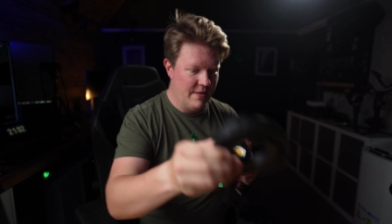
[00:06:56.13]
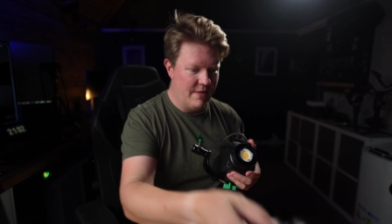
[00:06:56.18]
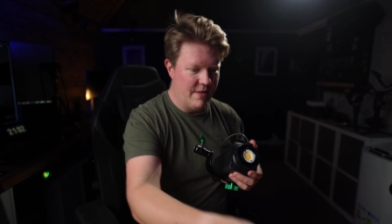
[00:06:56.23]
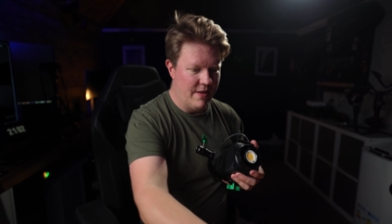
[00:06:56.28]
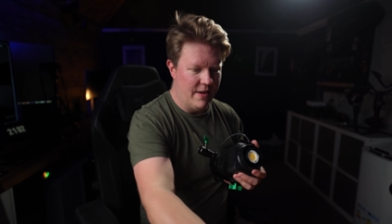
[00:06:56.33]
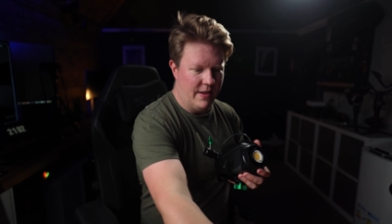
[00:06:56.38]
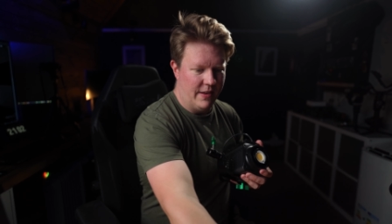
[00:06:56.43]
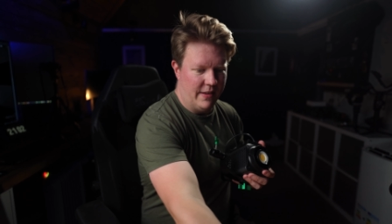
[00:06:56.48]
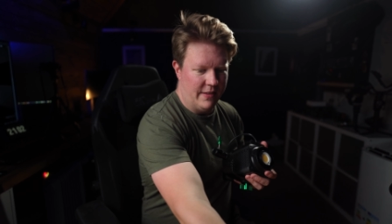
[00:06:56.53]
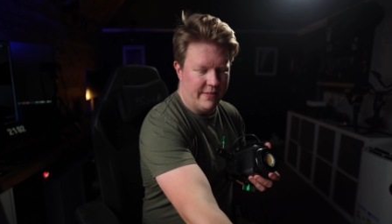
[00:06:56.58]

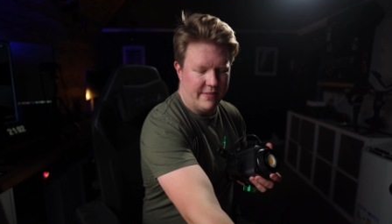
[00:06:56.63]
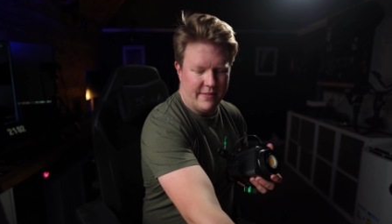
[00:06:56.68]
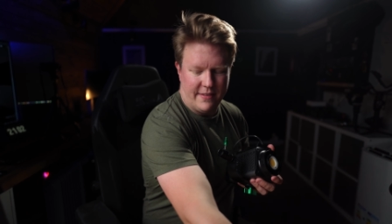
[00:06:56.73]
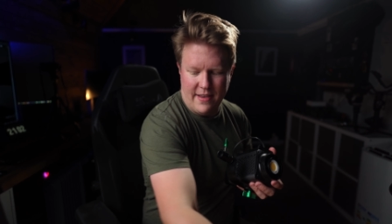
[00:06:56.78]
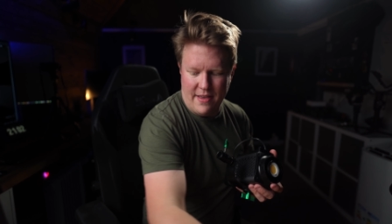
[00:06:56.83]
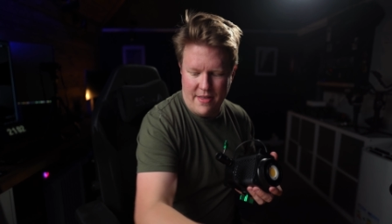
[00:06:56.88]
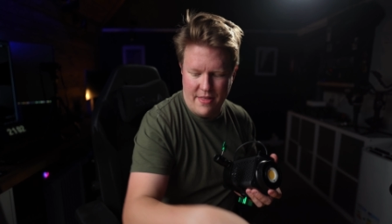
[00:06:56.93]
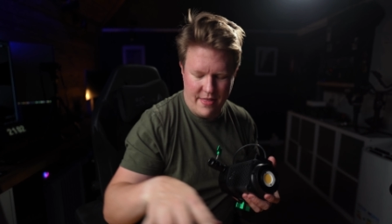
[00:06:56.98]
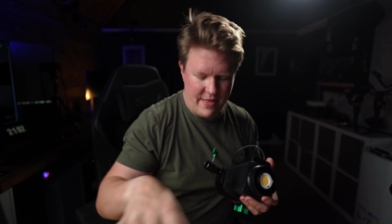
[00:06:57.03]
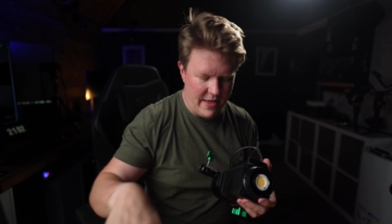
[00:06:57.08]
Right, let's
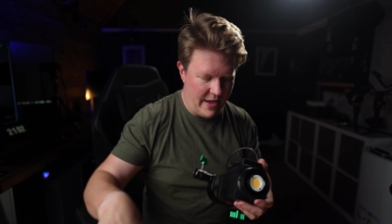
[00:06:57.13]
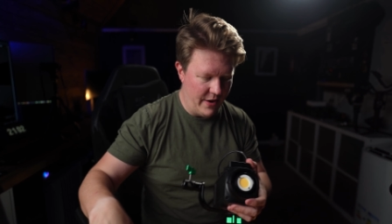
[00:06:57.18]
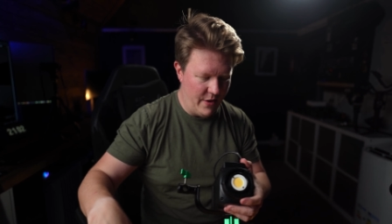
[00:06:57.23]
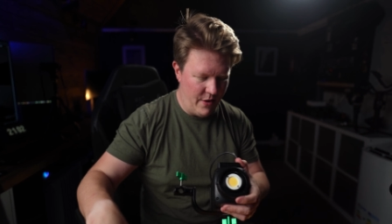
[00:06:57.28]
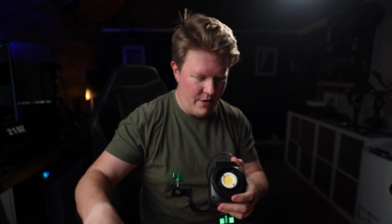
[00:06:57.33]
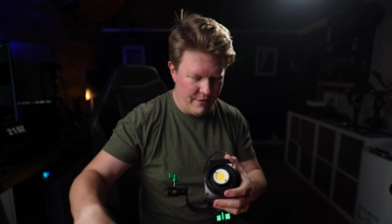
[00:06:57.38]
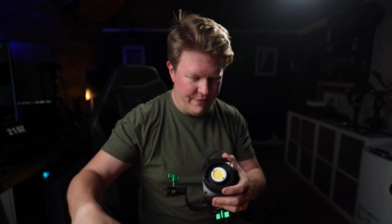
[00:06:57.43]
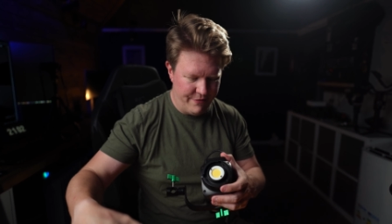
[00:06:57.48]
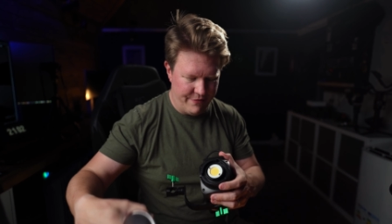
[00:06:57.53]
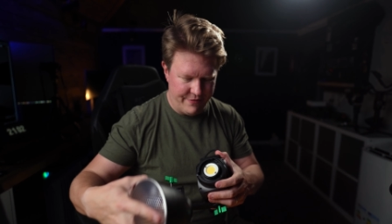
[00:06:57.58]
get that
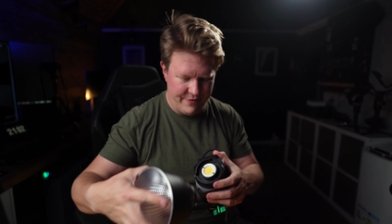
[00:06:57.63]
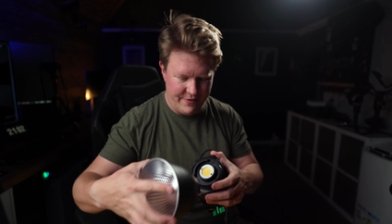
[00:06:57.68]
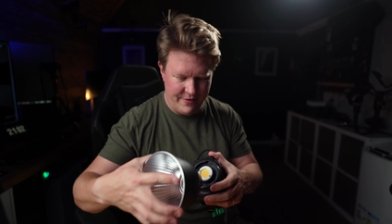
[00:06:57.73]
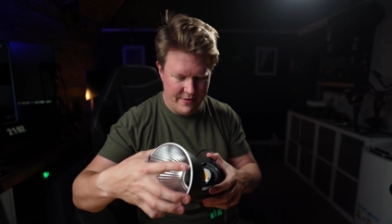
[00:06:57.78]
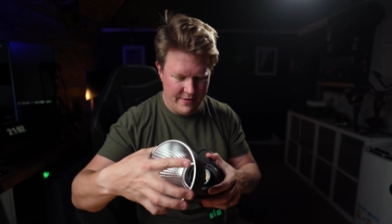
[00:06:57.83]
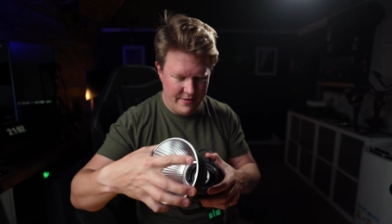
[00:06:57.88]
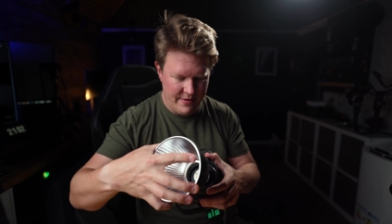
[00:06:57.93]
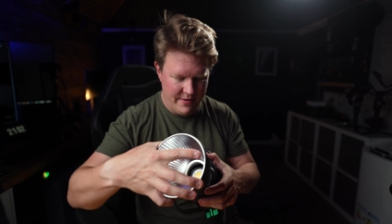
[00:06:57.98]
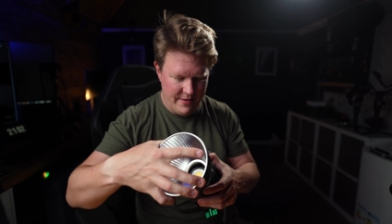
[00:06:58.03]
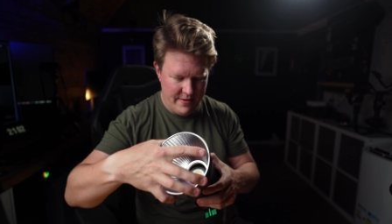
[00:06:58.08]
off.
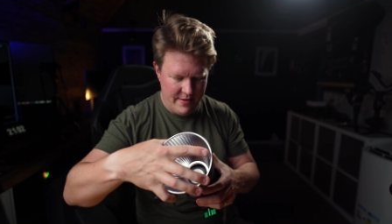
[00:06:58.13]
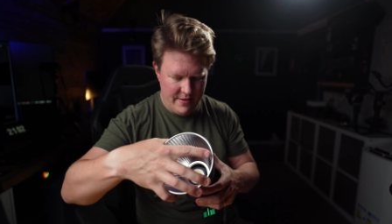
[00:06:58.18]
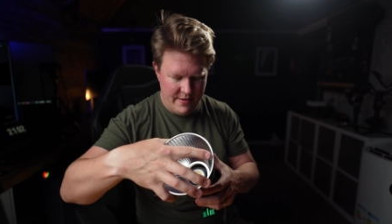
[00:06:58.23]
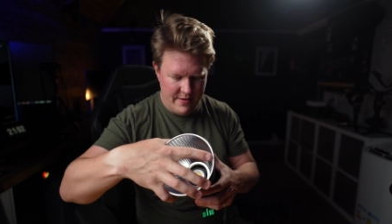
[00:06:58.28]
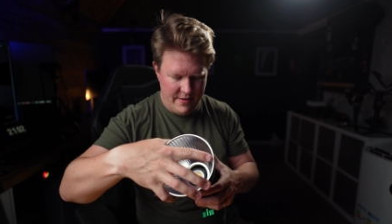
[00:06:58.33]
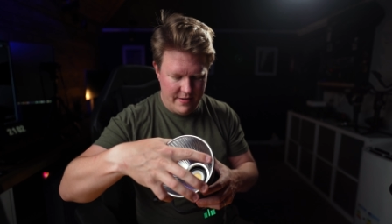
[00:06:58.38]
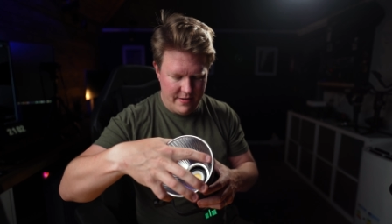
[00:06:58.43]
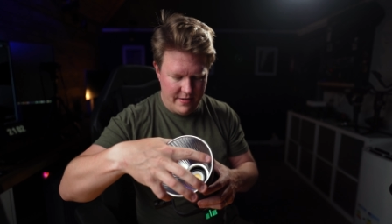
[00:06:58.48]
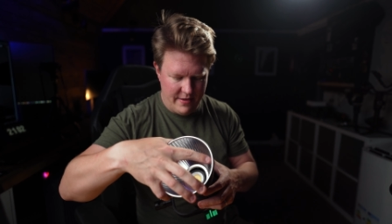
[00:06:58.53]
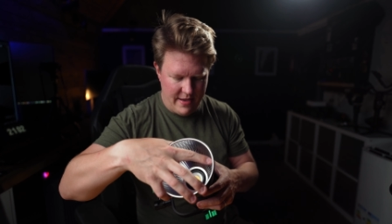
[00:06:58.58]

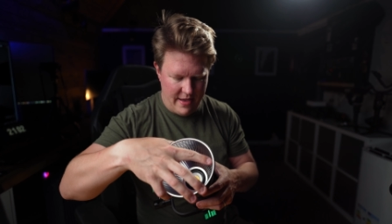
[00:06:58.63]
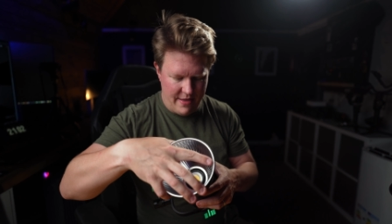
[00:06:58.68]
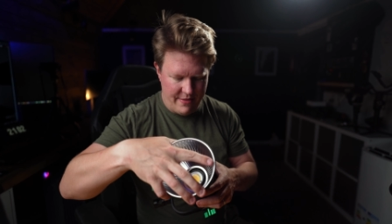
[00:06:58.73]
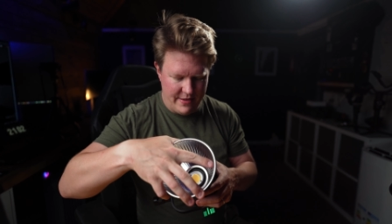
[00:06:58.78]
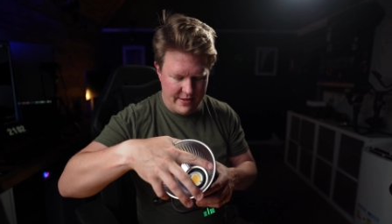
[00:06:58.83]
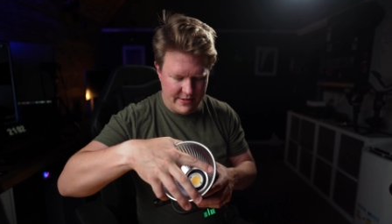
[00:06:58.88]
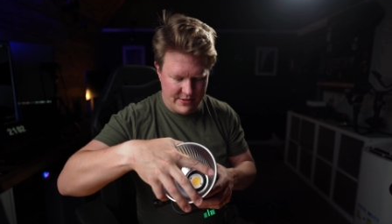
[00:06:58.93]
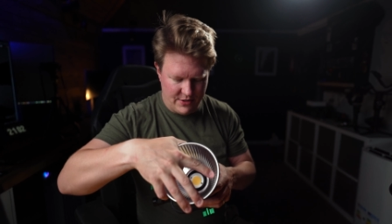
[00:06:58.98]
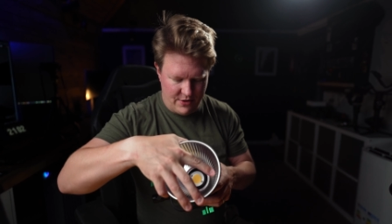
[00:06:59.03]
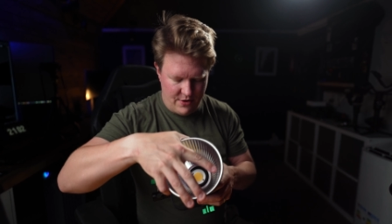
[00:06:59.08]
Get
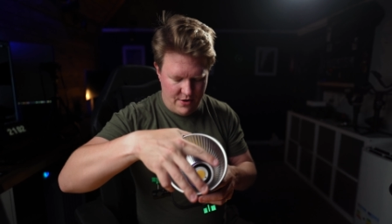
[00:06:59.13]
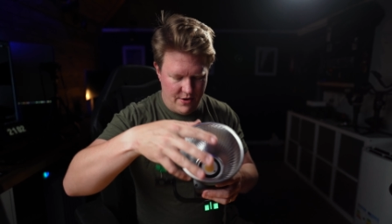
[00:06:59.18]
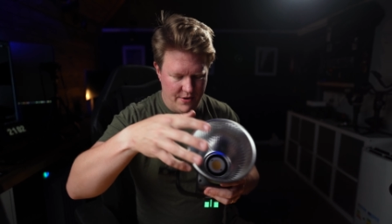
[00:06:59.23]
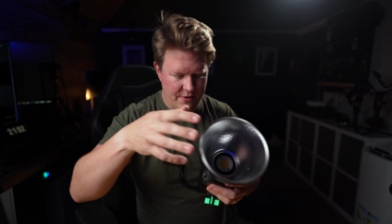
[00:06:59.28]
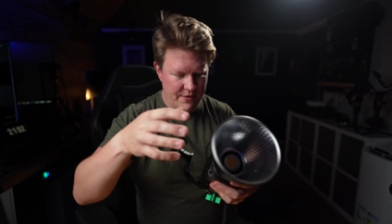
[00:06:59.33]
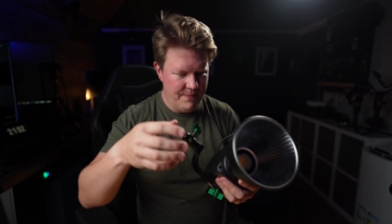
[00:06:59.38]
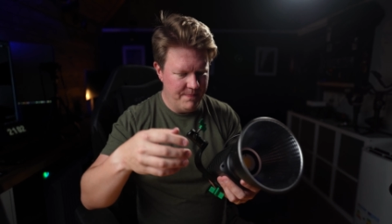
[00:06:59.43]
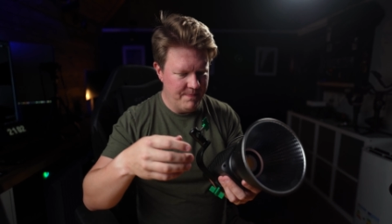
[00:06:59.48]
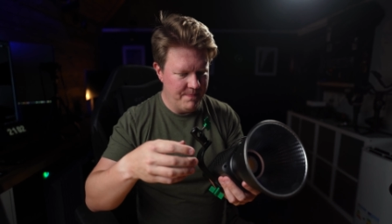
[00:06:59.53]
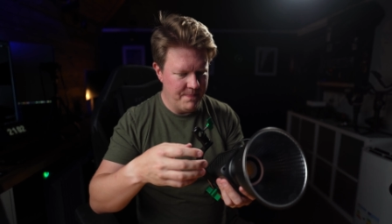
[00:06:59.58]
this
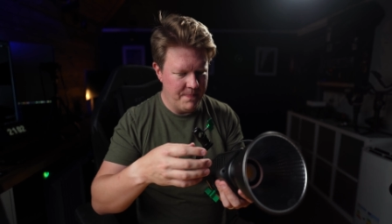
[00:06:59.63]
on.